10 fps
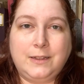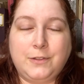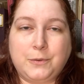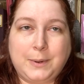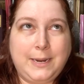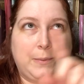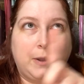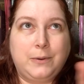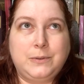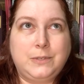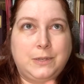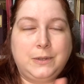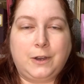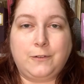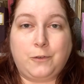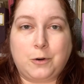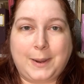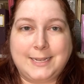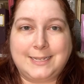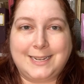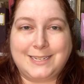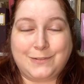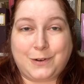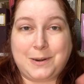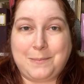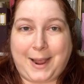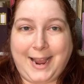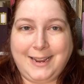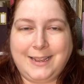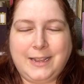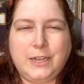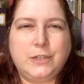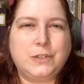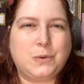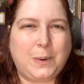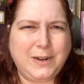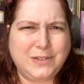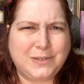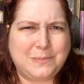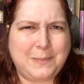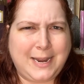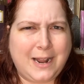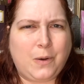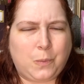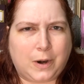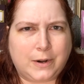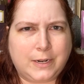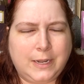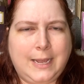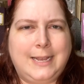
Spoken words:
3 rows of 4x6 front and back, squares may not work.